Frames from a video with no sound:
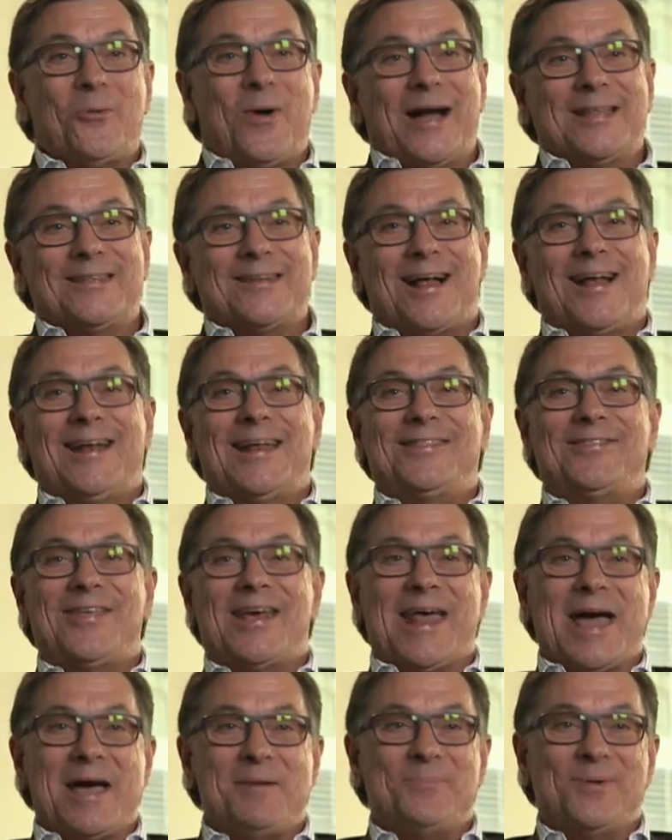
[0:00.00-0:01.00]
why did I let
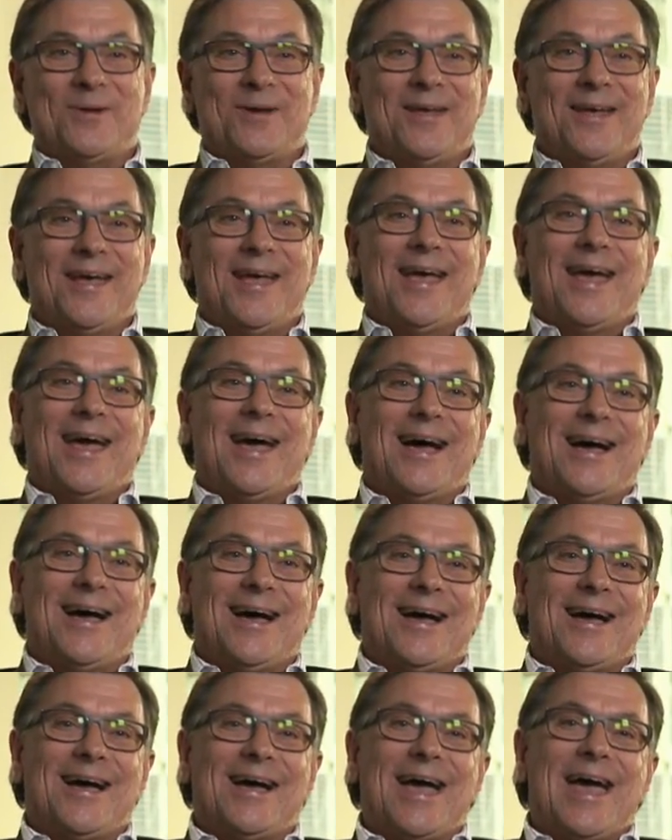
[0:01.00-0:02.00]
that happen?
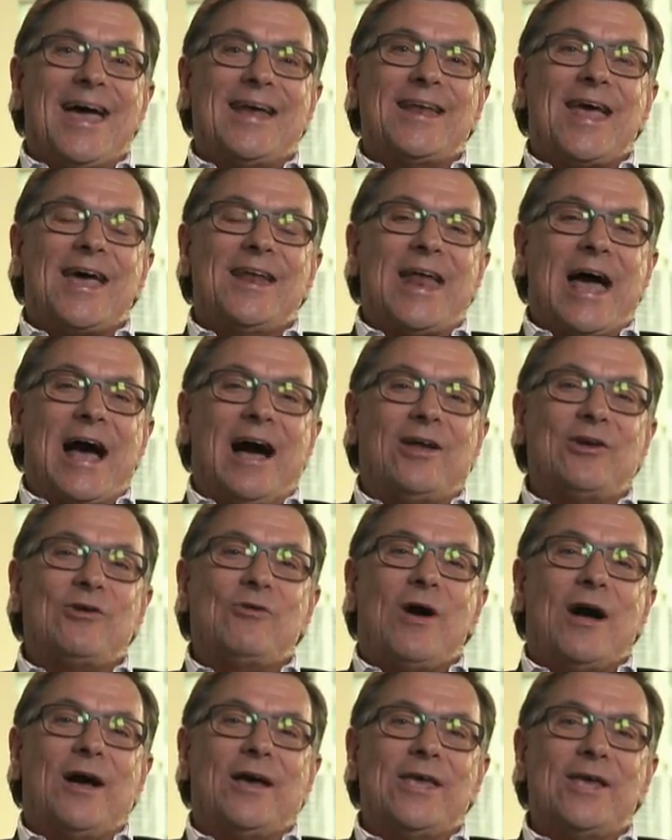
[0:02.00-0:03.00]
And how
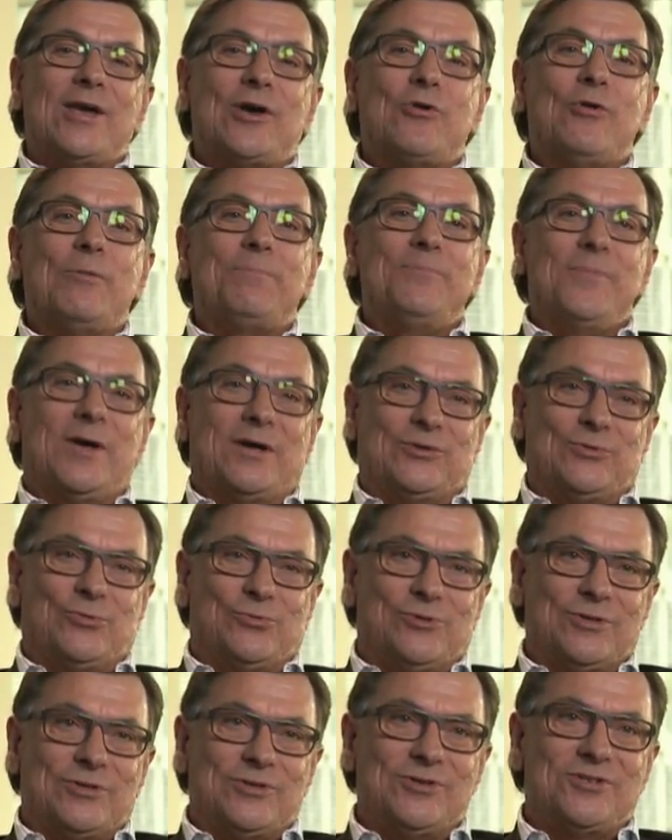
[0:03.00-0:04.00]
do I equip my
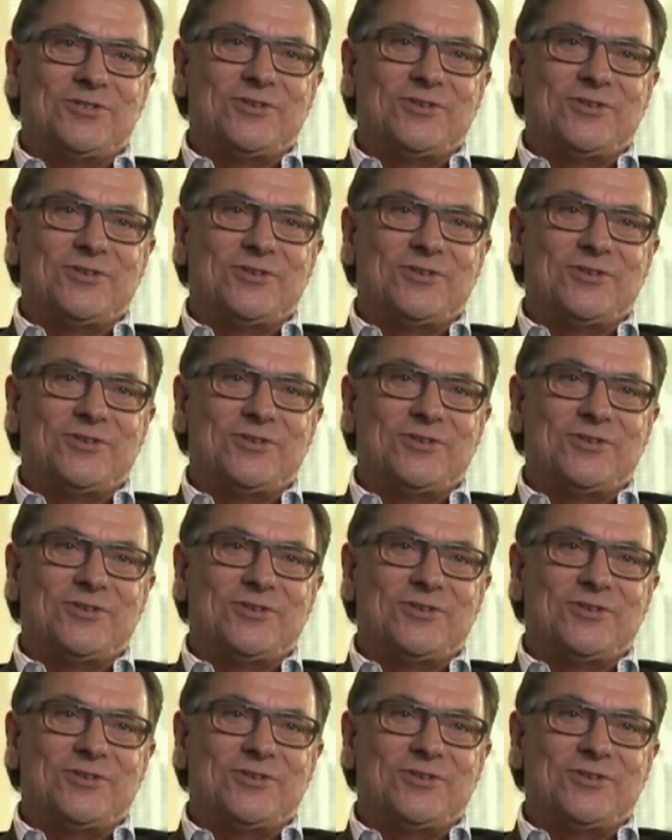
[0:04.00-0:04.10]
daughter to